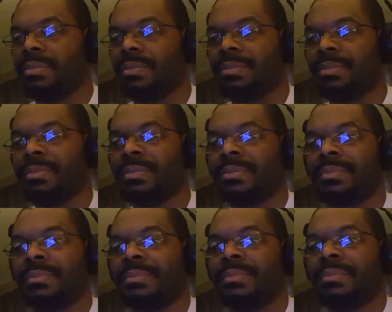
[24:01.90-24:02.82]

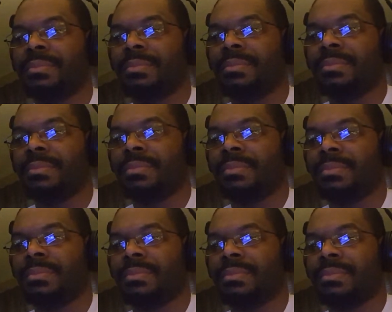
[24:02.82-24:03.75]

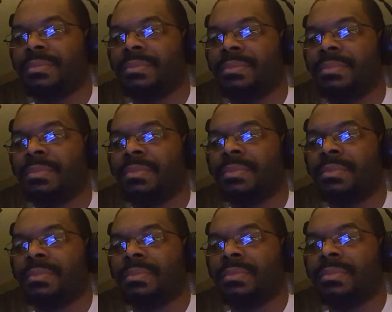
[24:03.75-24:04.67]

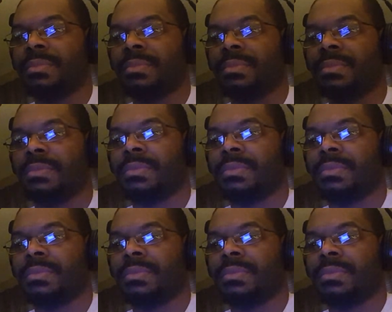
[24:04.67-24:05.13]
Nothing is said.